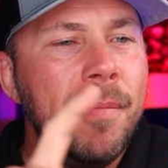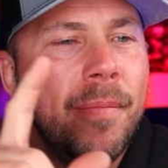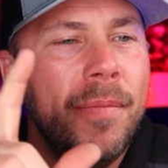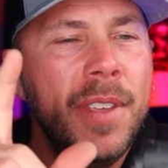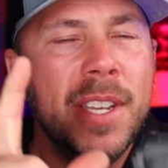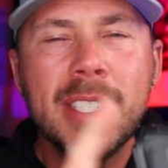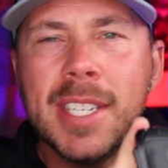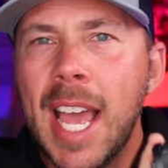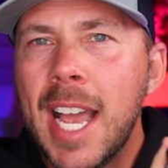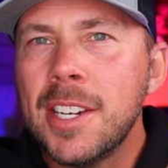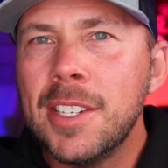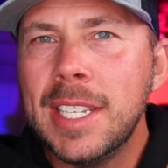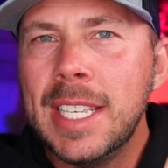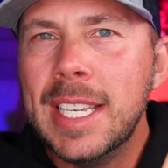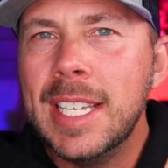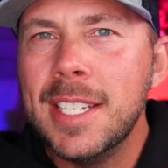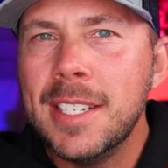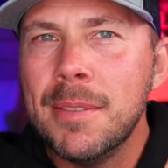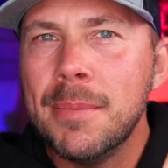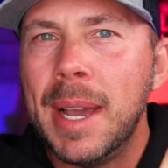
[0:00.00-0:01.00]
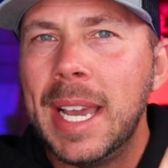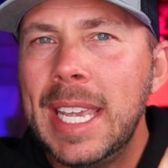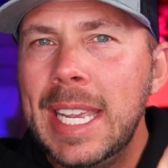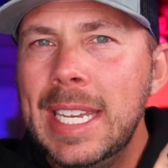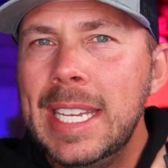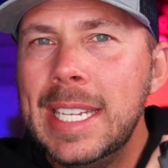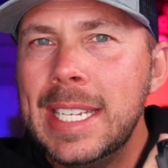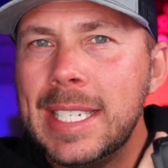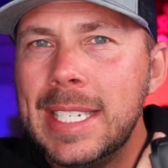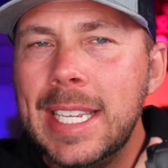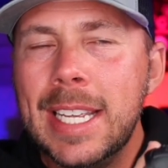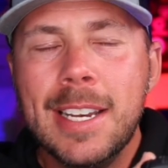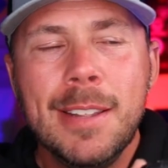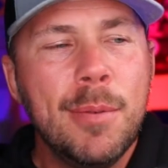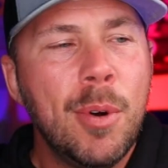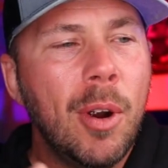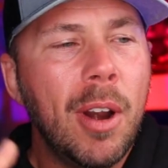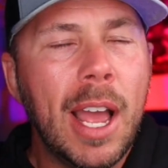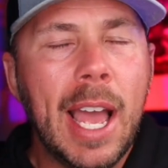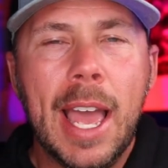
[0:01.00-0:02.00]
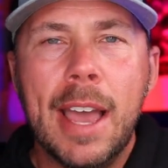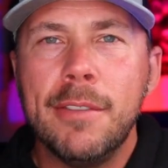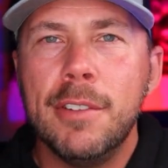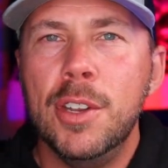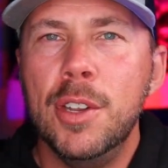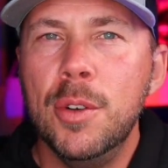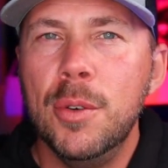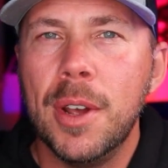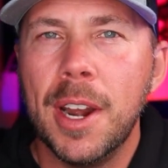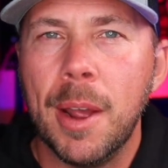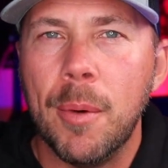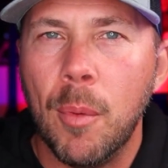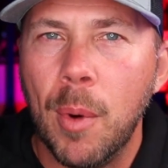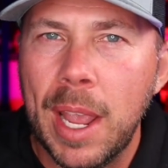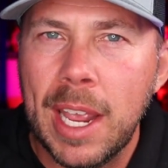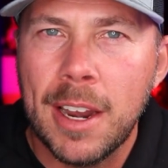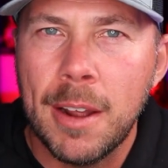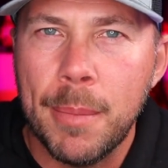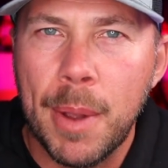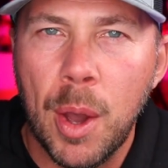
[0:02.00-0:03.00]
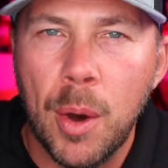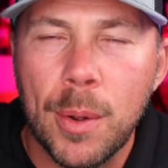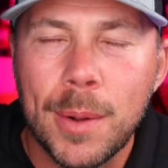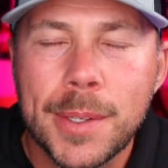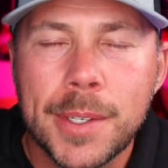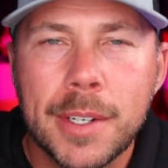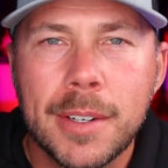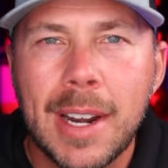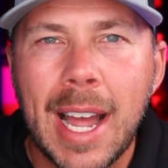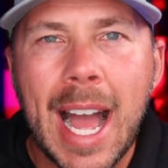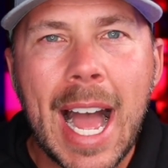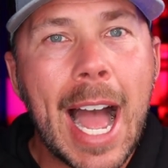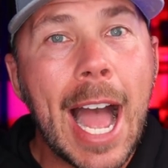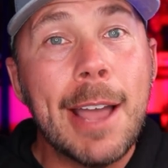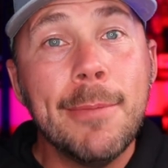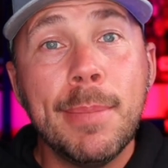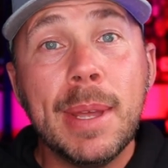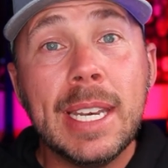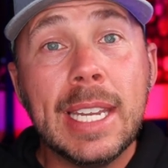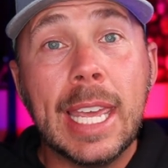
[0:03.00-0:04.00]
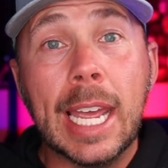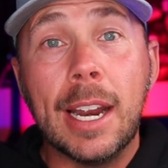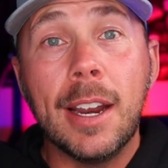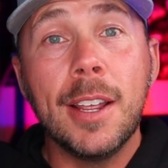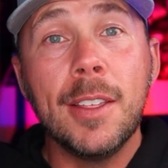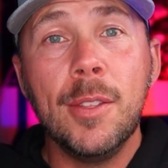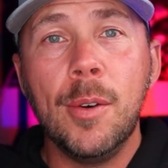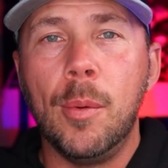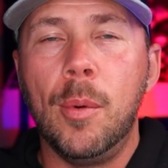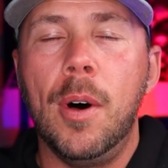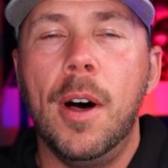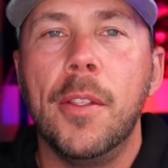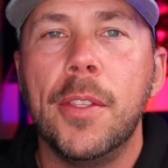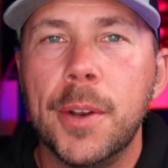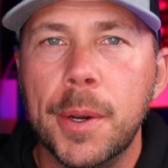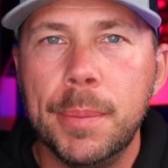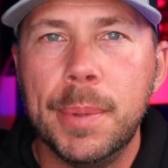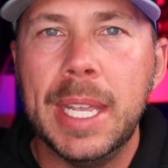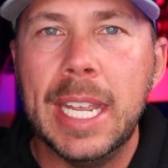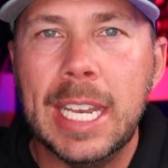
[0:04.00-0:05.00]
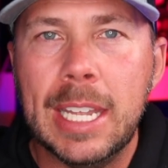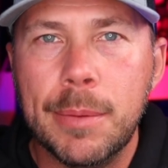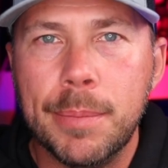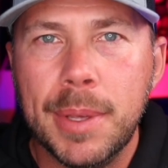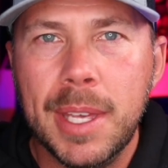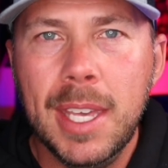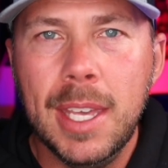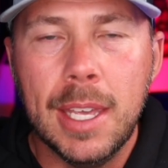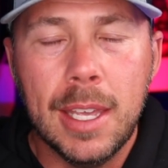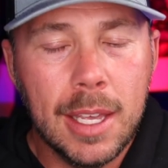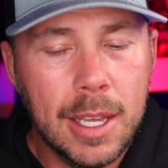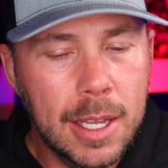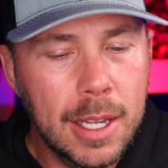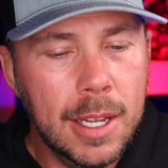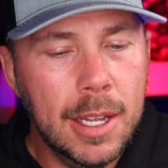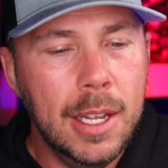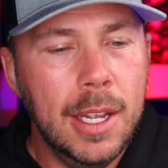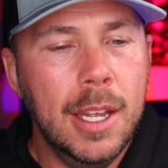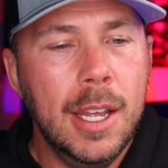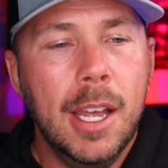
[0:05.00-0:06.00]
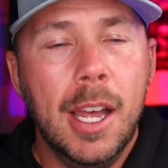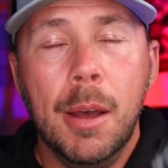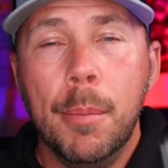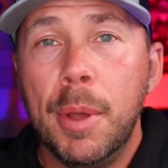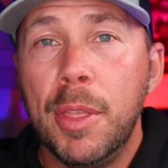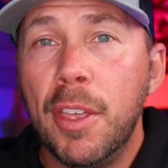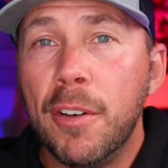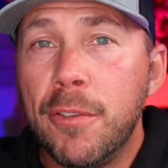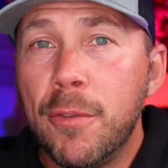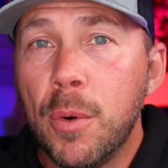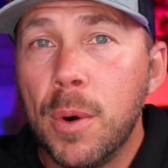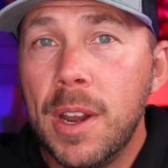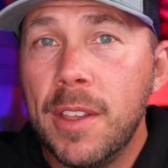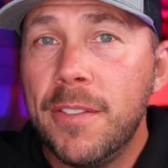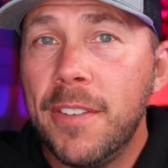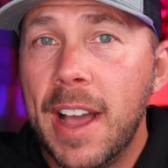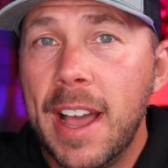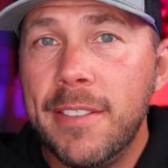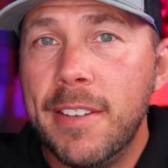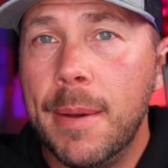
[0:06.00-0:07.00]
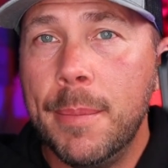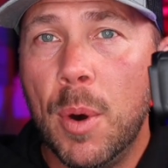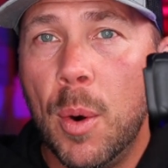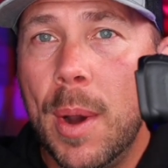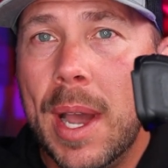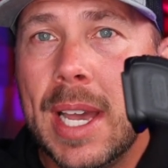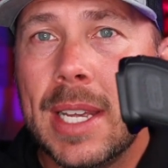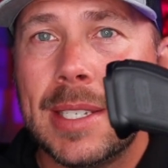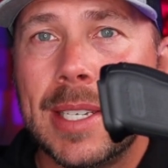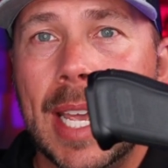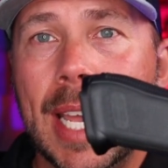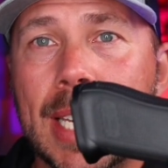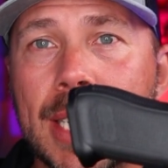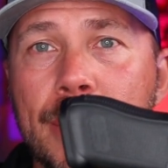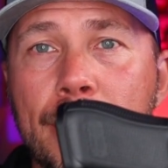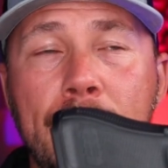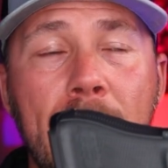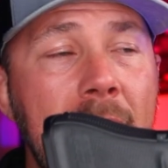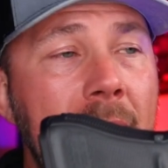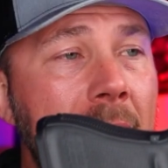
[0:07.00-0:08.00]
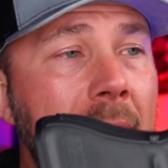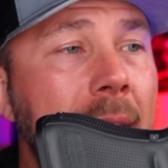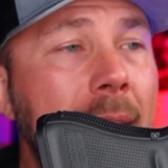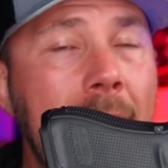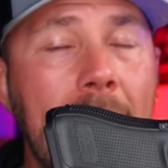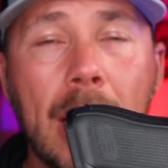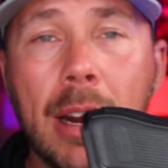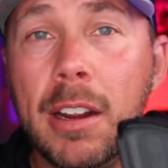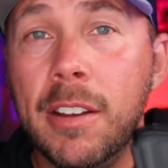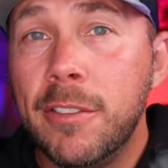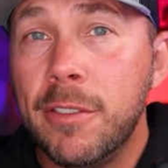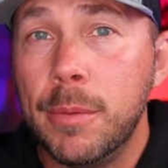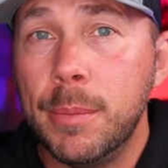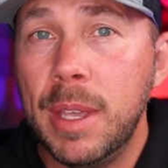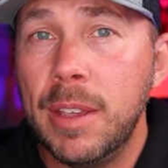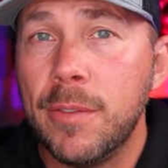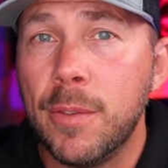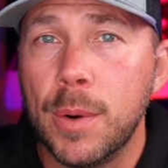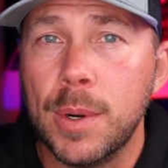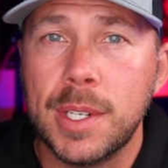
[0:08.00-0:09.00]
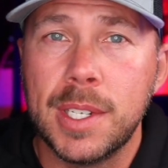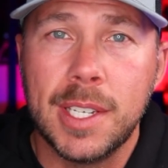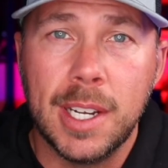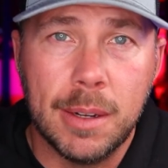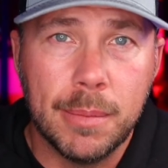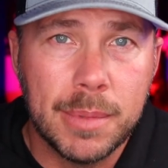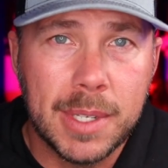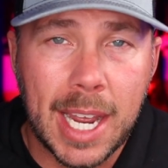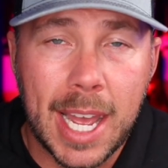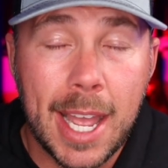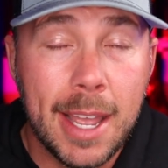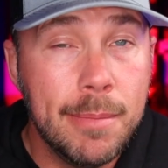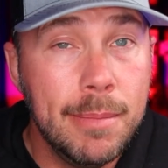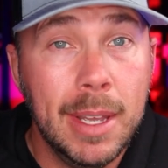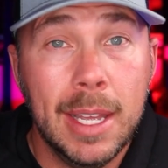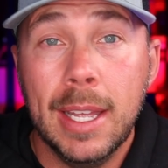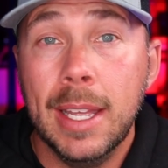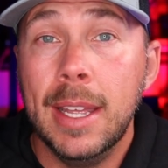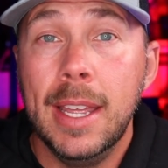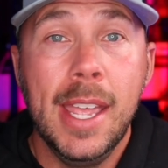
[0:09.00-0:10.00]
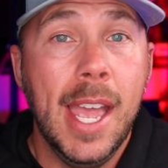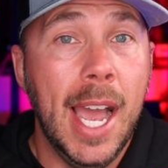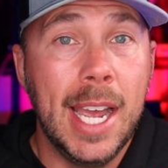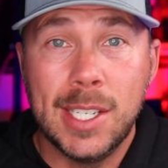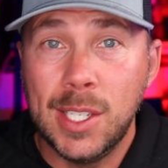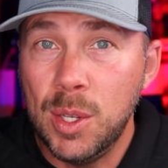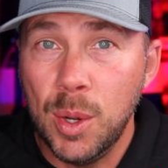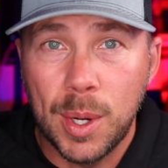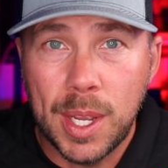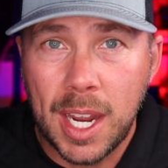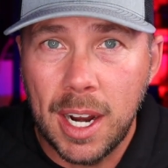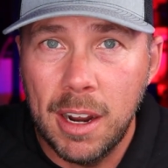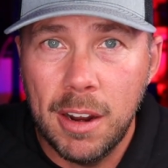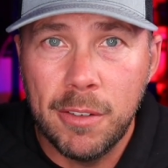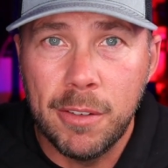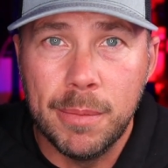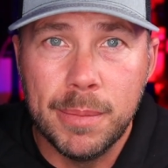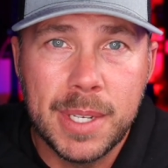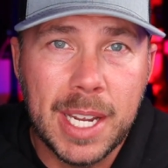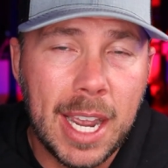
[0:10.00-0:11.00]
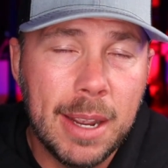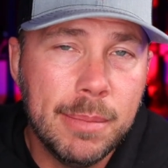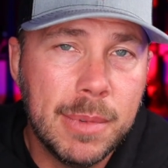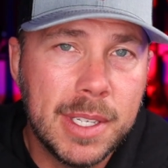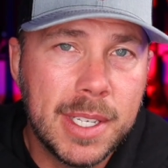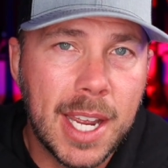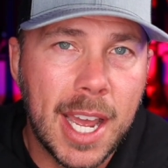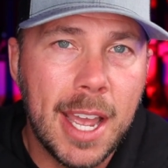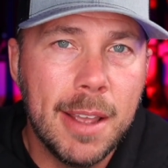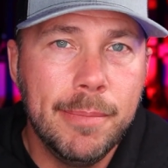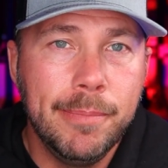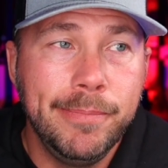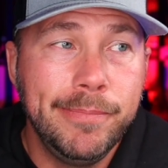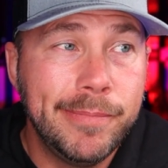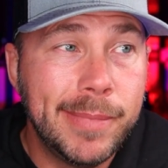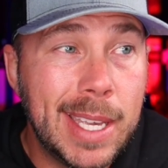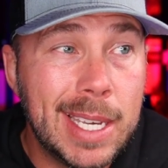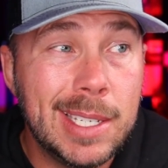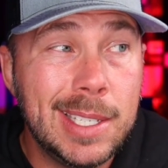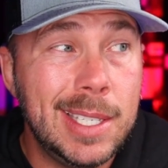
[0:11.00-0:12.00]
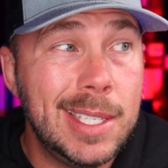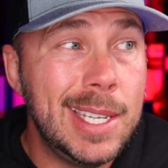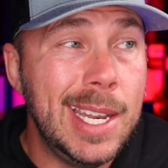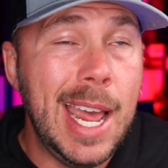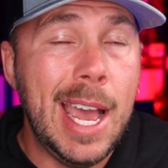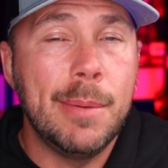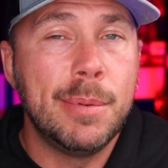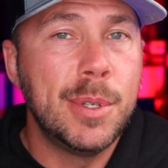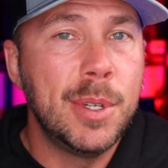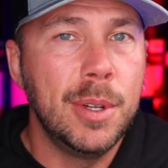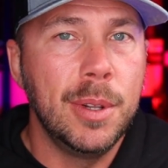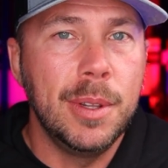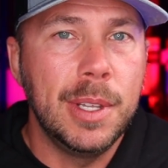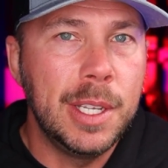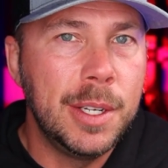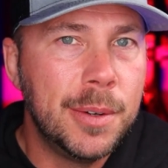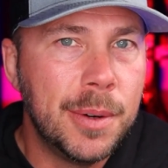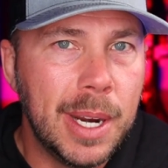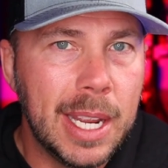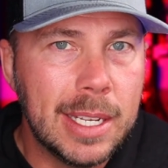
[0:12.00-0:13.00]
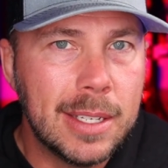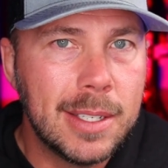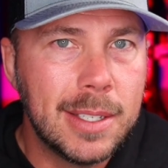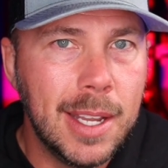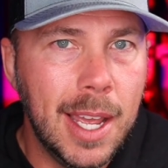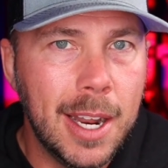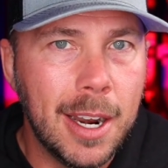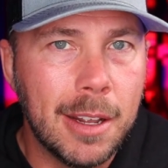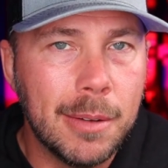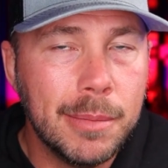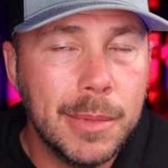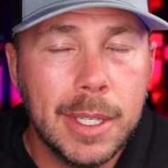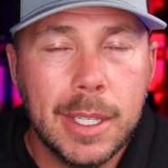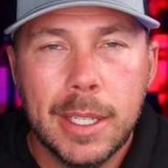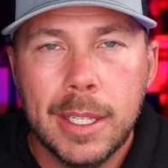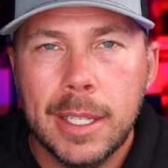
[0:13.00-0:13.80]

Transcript: This actually isn't my EDC anymore. I have a new one, I'm waiting on my holster. I've been carrying the Walther PDP. But the 45 MOS has been a carry for me for some time. I still carry it from time to time because it's an absolutely great setup.